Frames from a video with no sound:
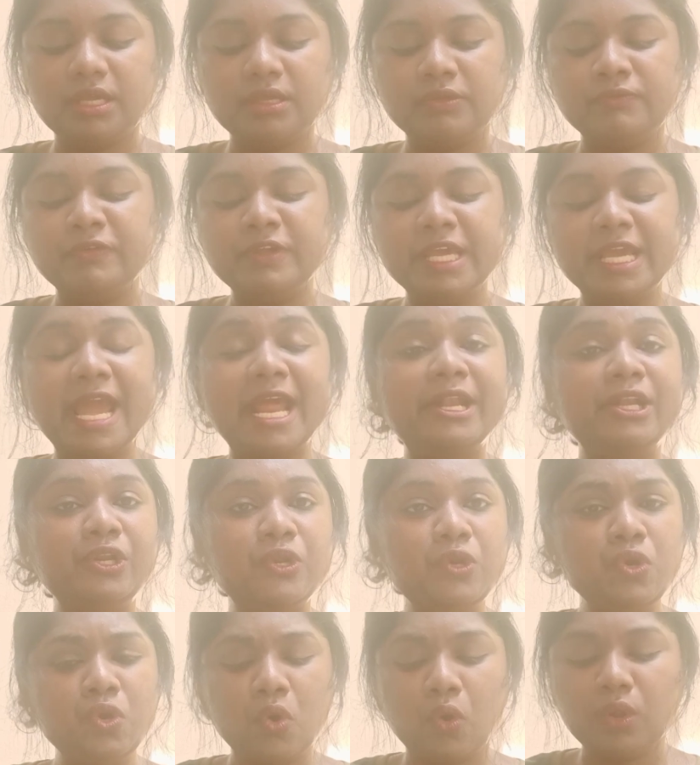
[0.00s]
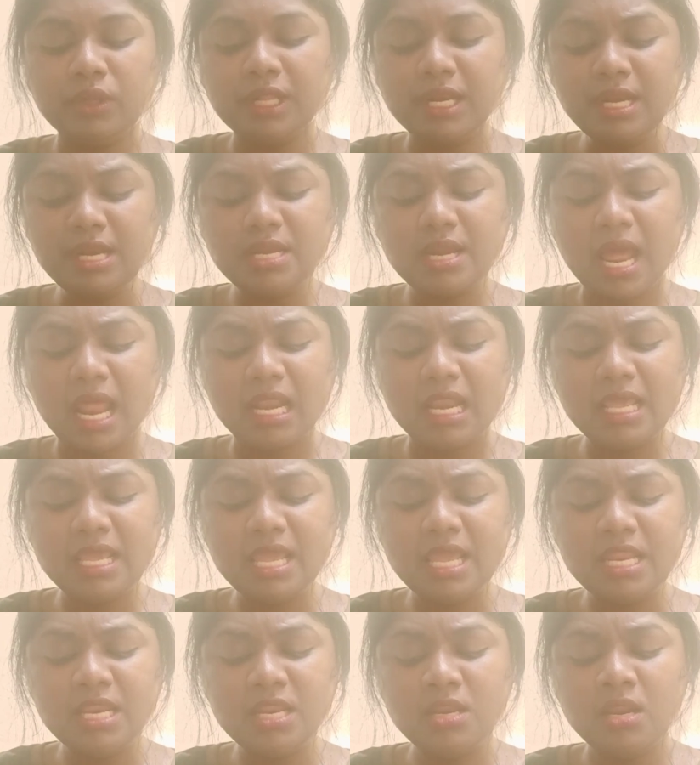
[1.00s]
we get to know that
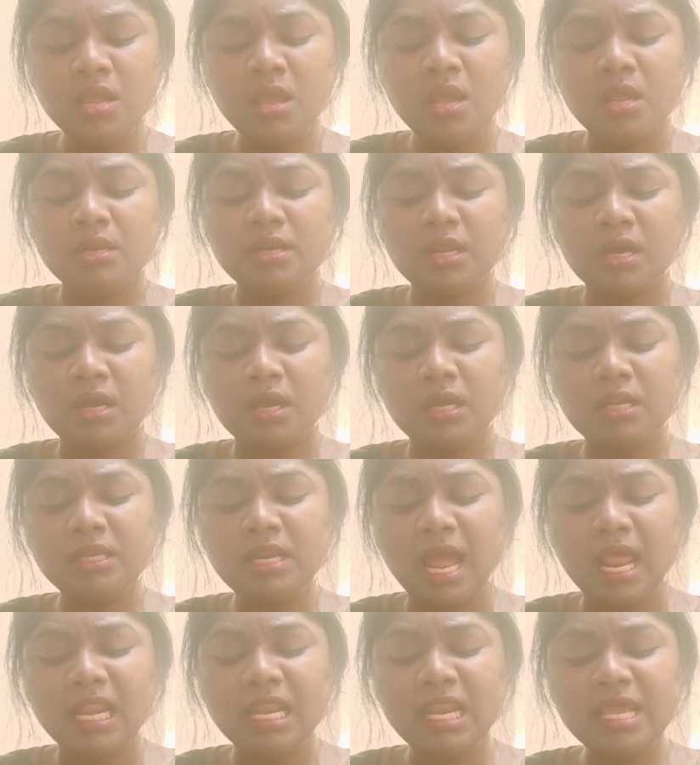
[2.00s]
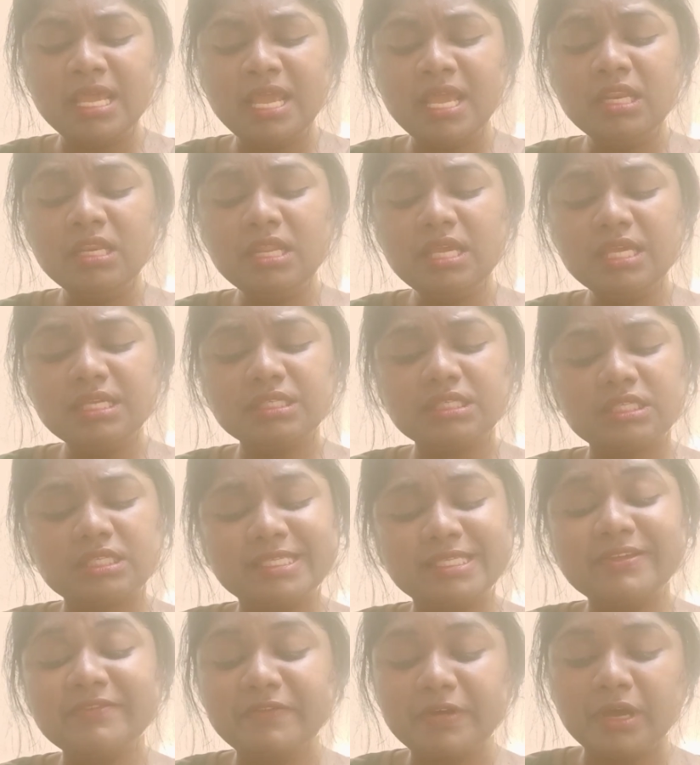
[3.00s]
Nalayan is
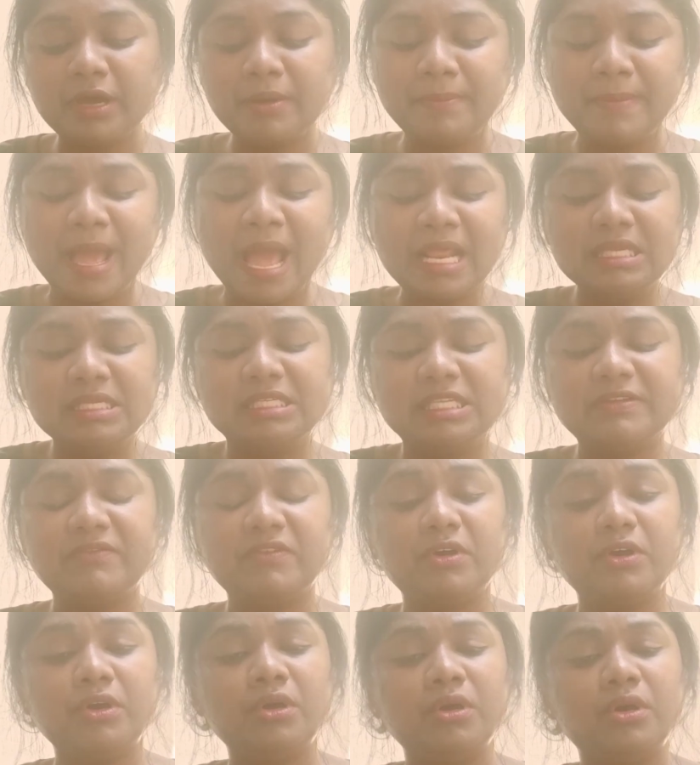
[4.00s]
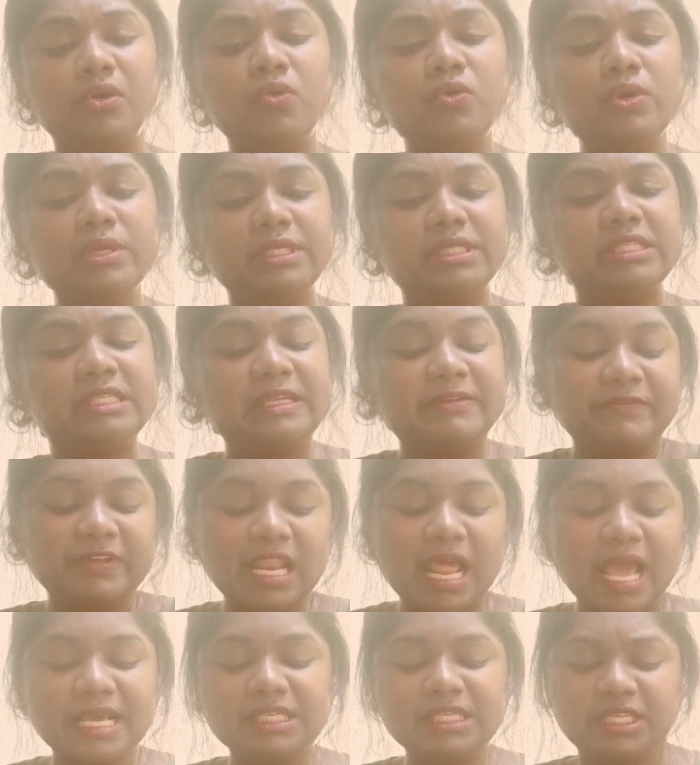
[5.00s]
a man who is
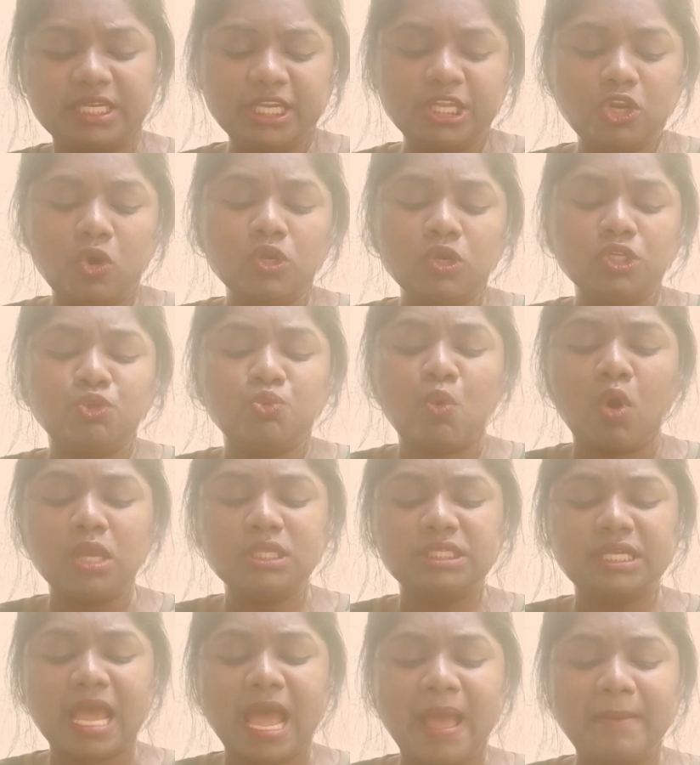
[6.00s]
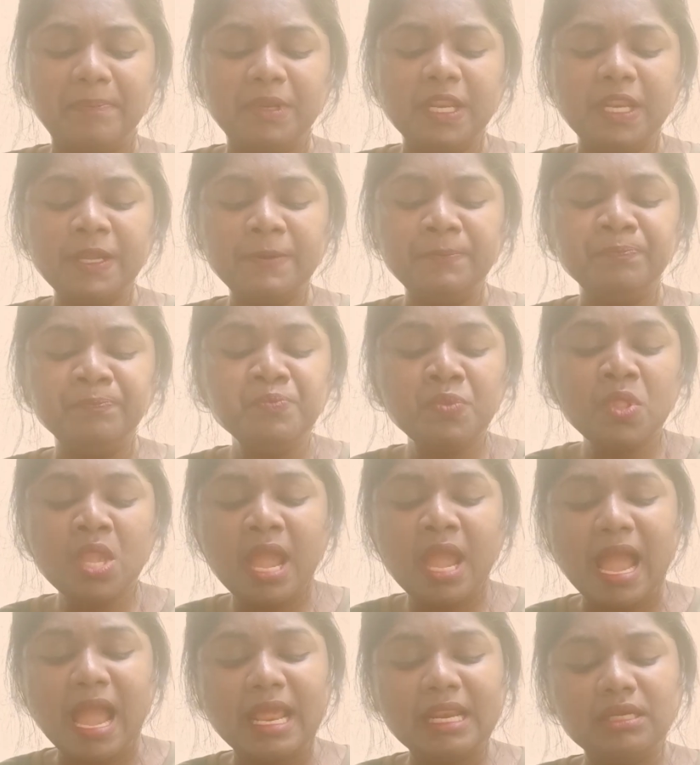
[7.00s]
civilized. He knows what's happening,
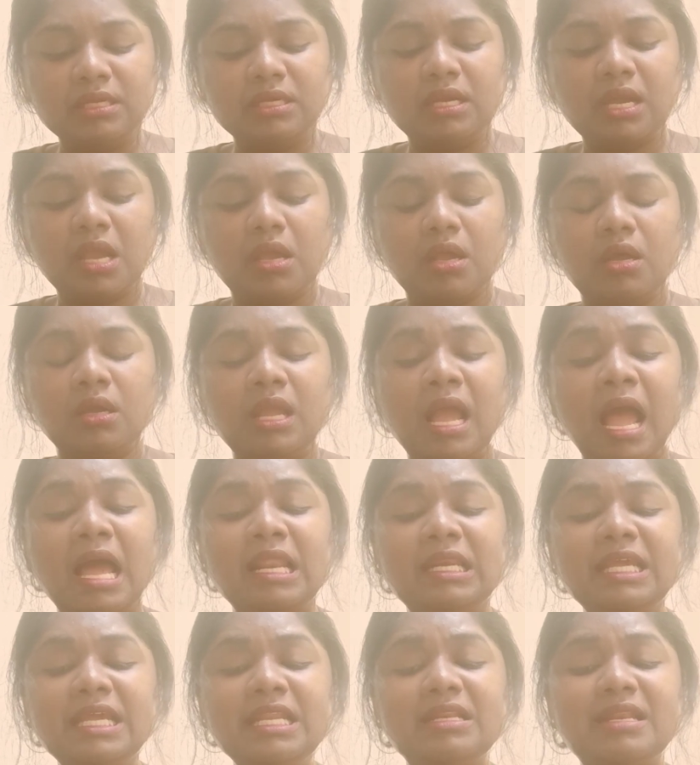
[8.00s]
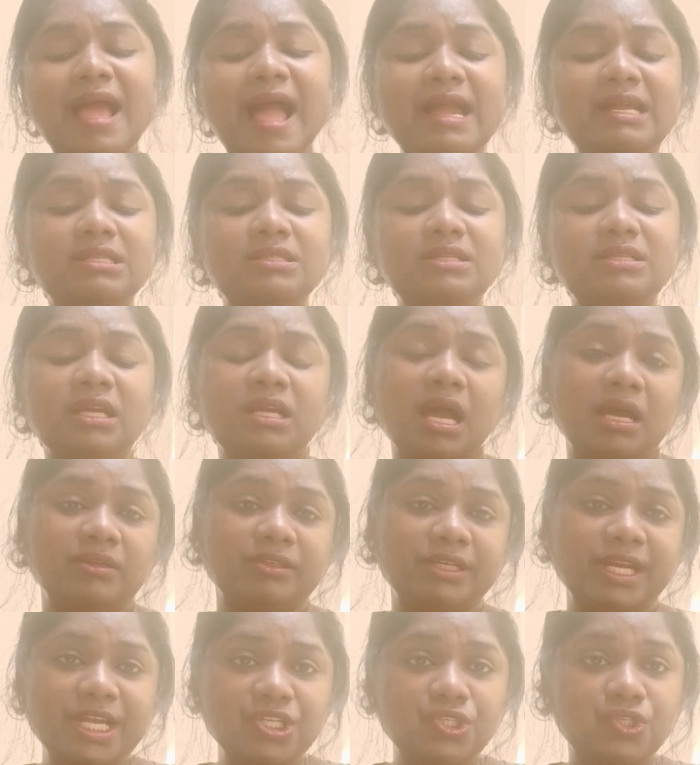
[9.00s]
and Kali lacked the
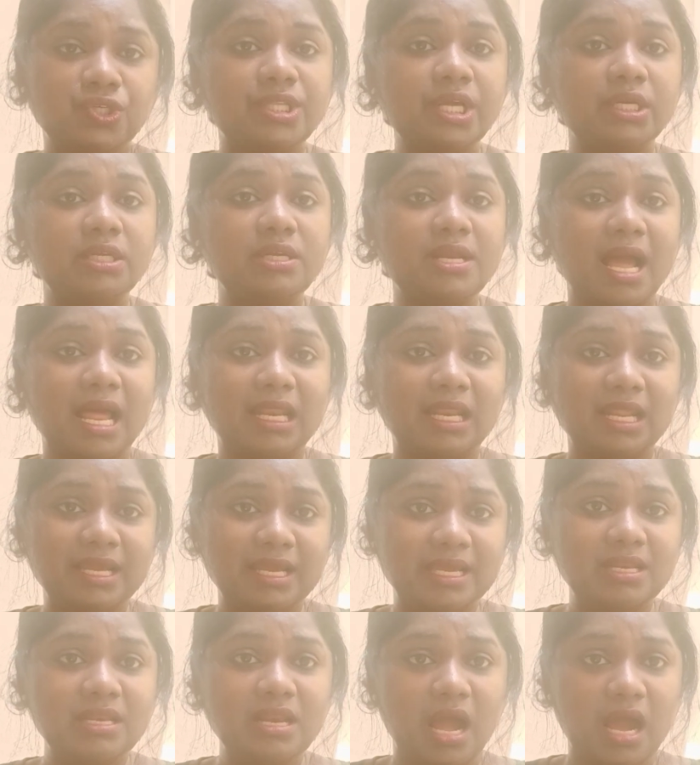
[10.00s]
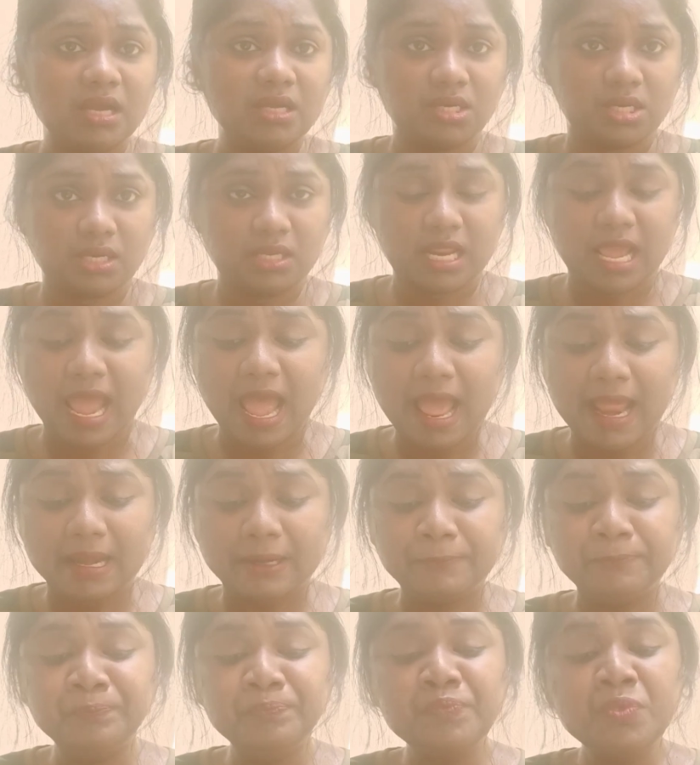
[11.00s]
courage that Nalayan uncle had.
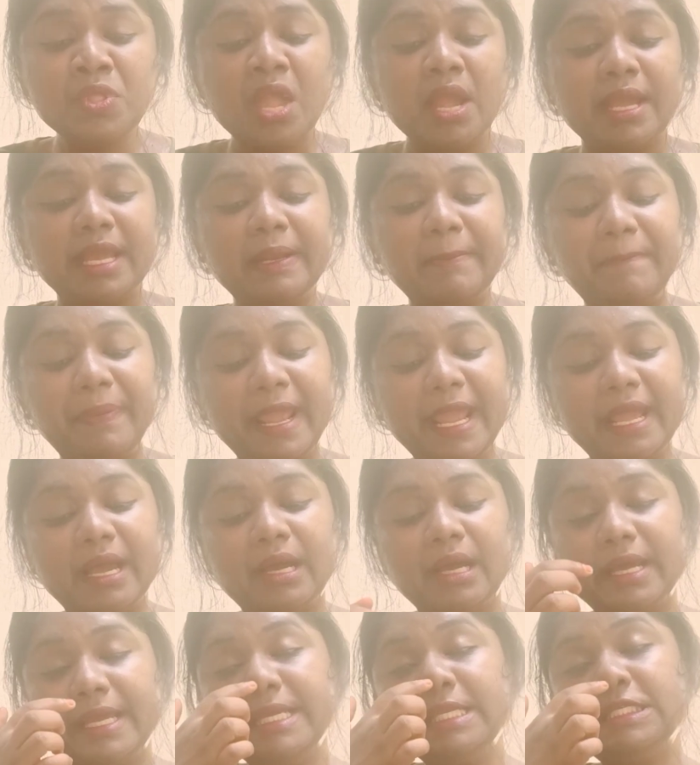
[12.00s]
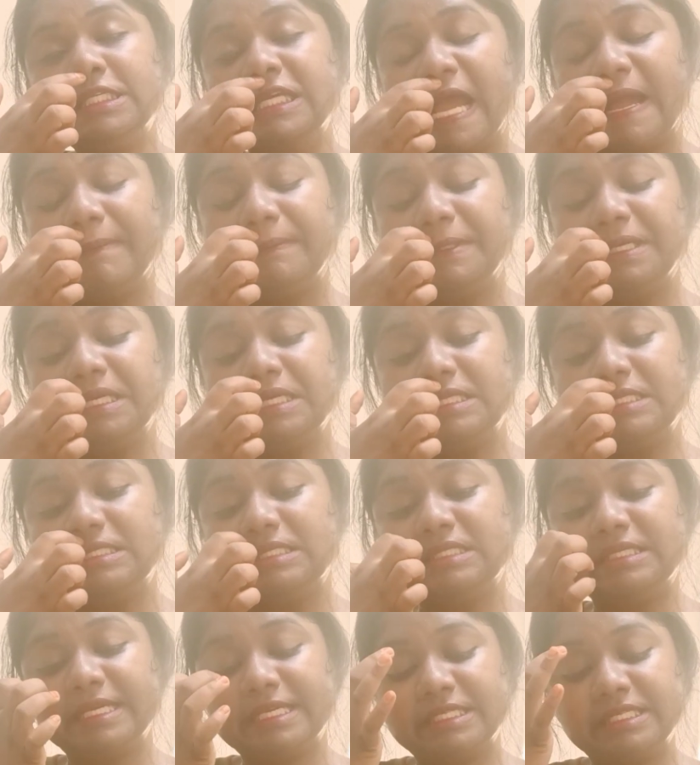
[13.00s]
In chapter
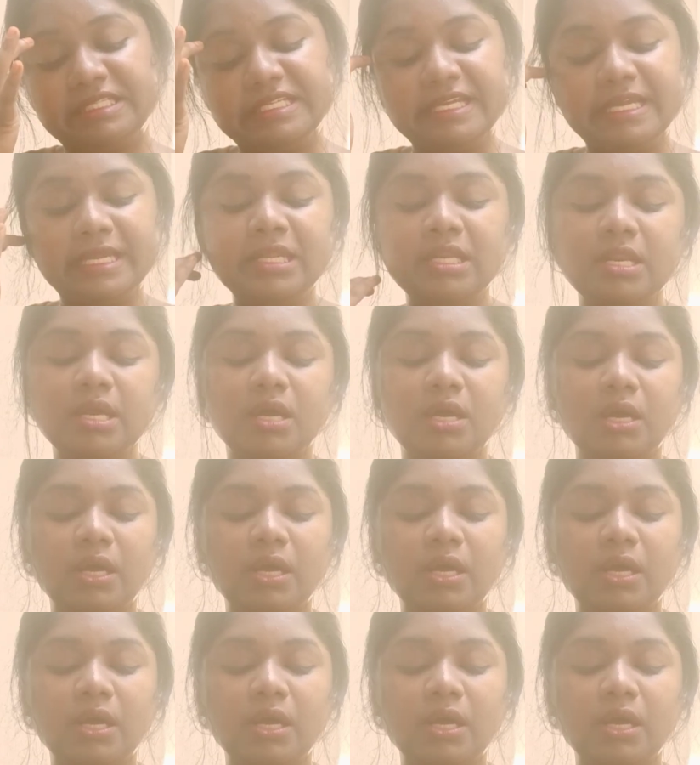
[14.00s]
16,